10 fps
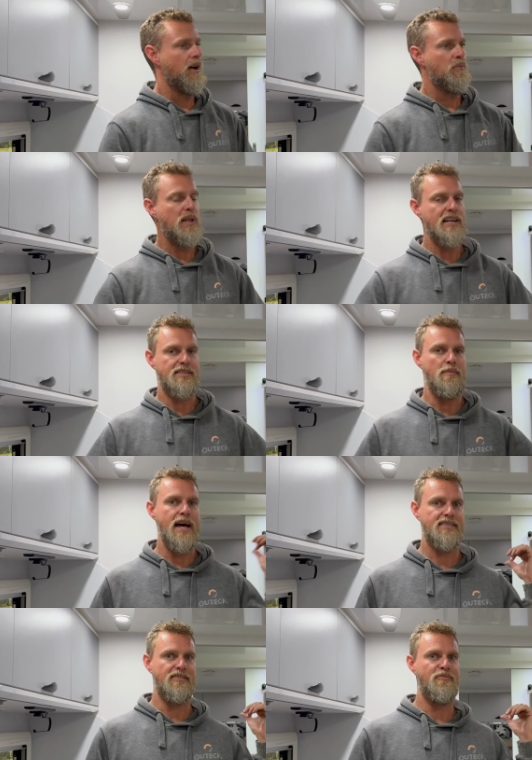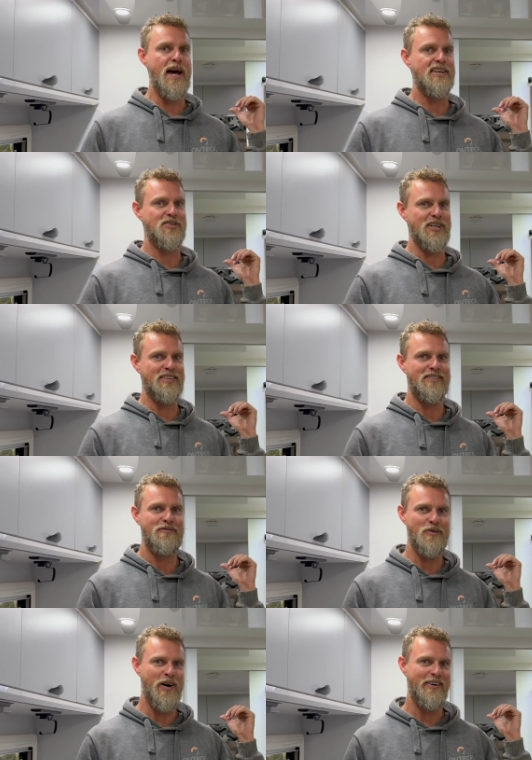plus a massive battery,
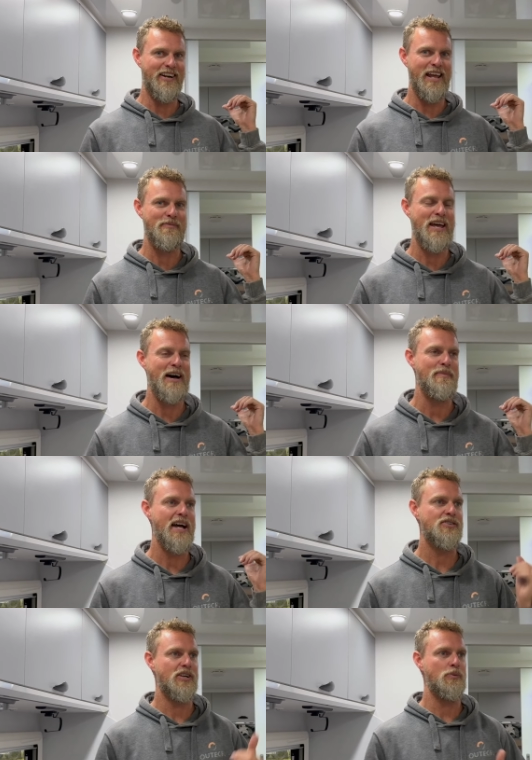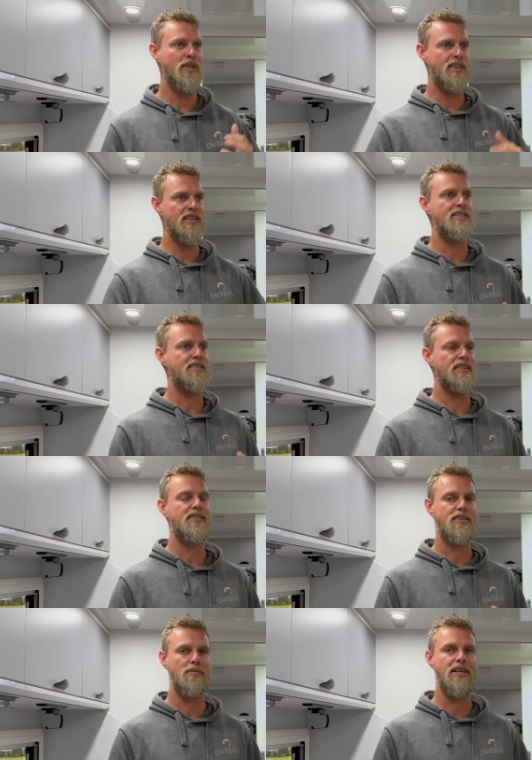400 amp hour battery. With this
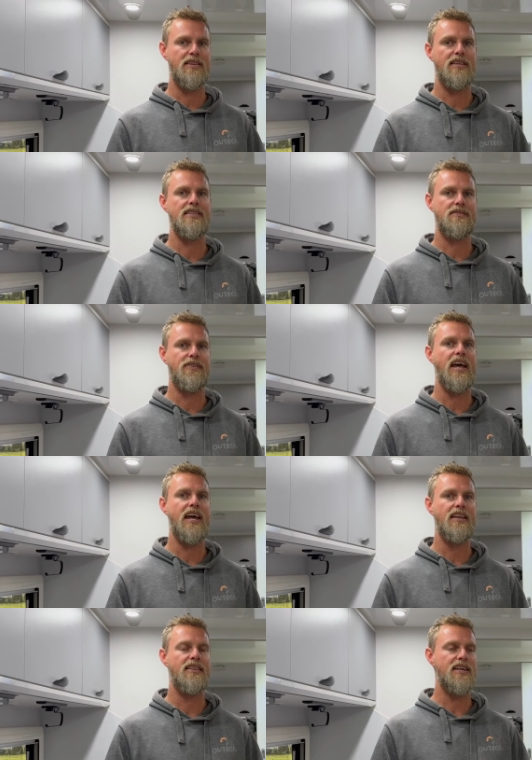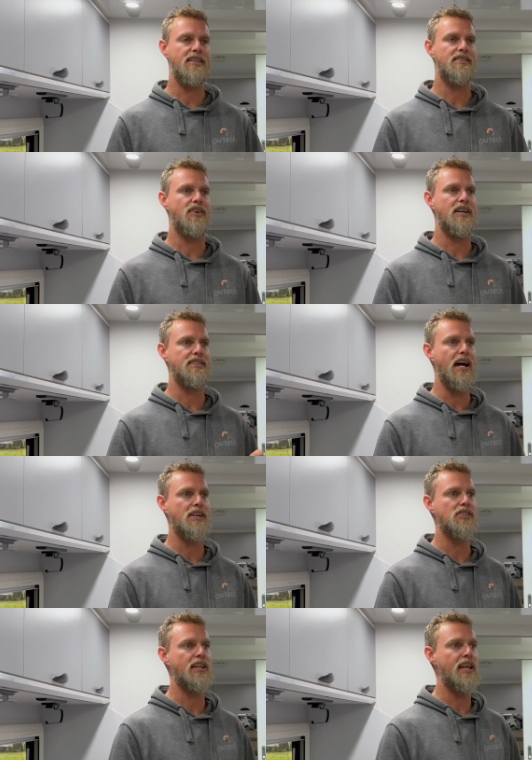system in this van, these guys
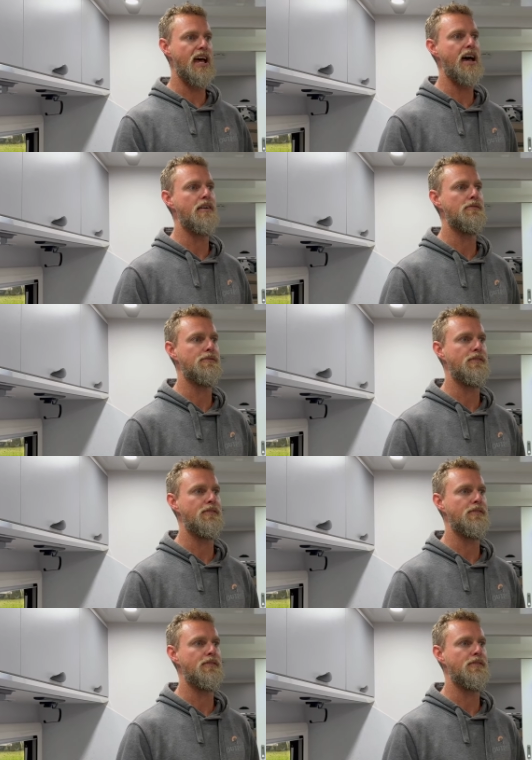actually have